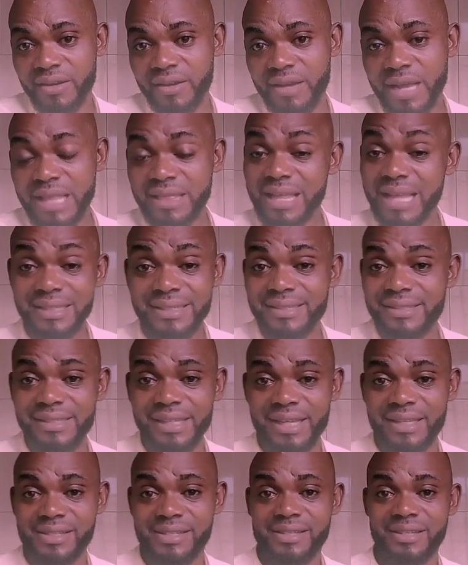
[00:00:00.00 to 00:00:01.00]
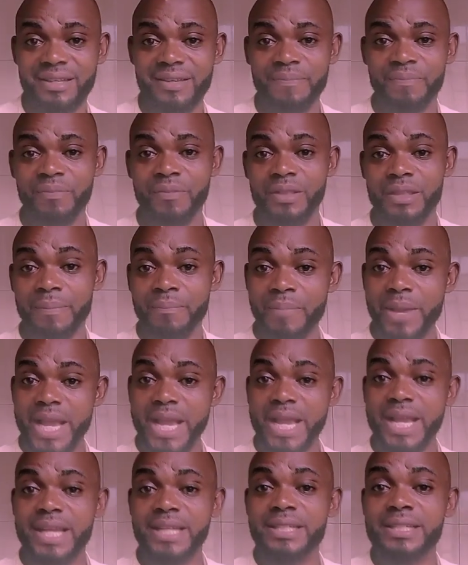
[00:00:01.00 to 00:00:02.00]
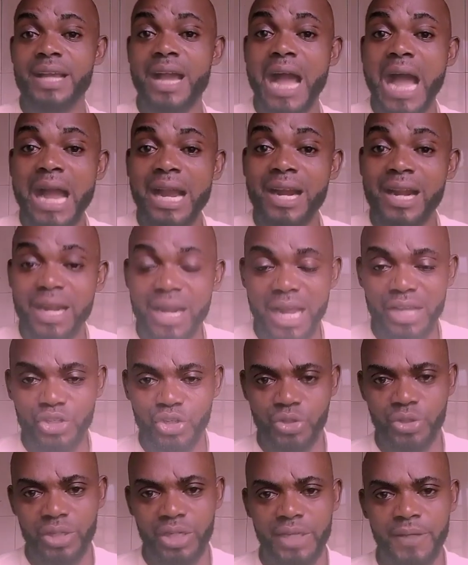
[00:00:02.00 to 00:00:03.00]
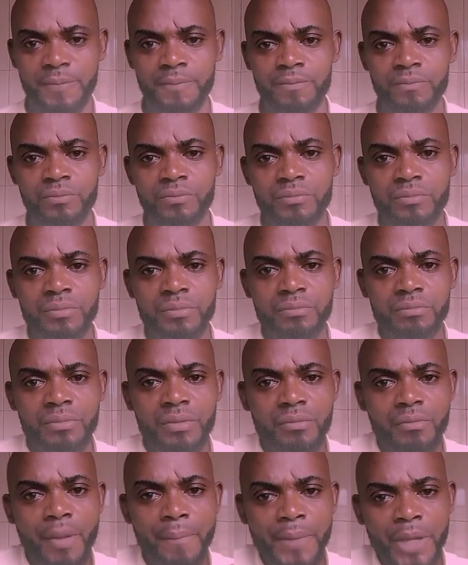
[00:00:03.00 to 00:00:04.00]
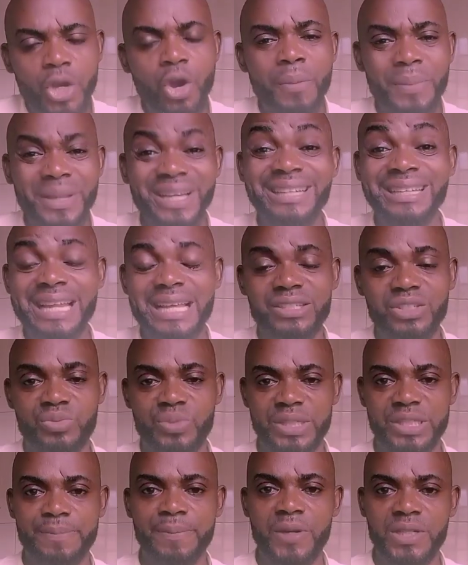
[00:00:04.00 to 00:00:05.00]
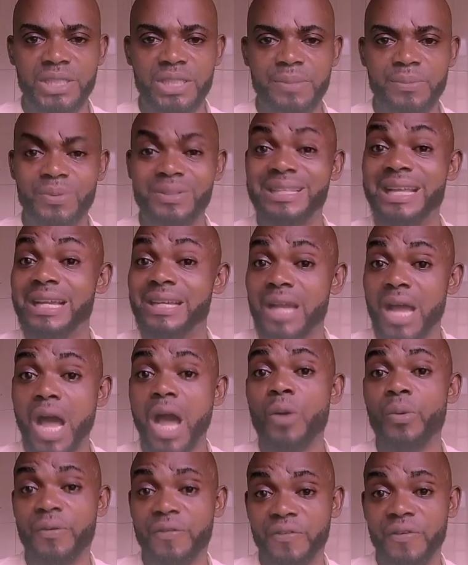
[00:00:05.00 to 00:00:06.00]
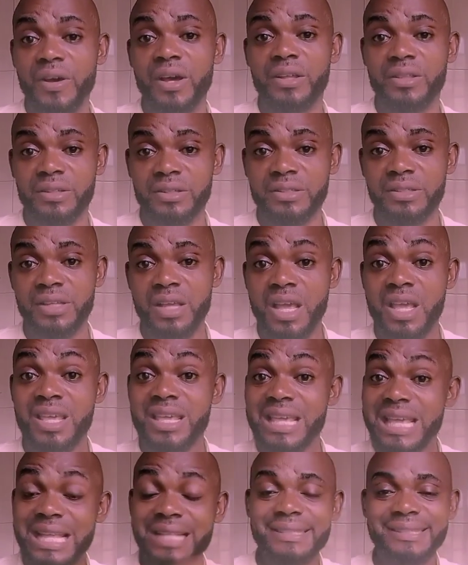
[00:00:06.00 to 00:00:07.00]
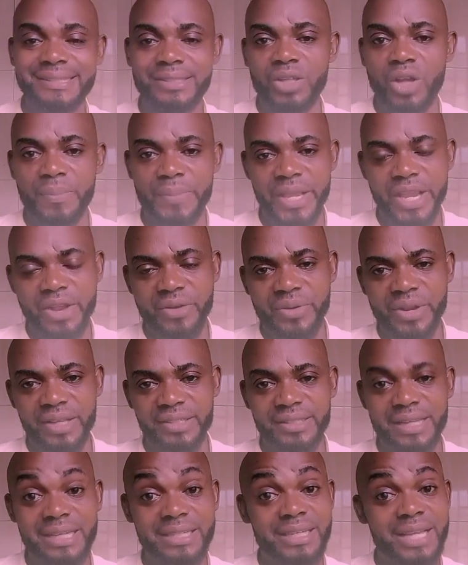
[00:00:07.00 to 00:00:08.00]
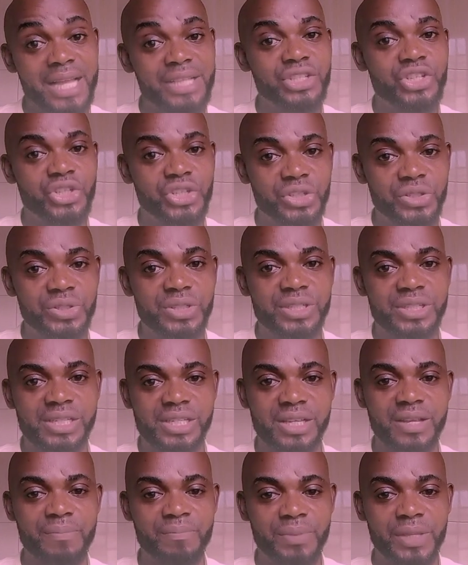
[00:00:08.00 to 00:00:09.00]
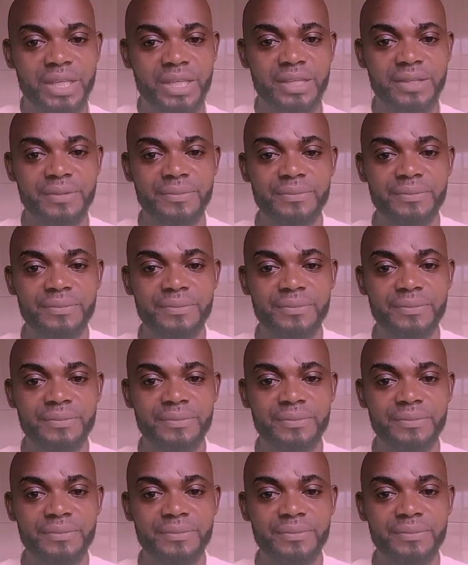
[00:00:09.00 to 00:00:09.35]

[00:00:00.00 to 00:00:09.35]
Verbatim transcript: And that is it. The men are gradually becoming less responsible than our fathers in some areas, and that shouldn't be.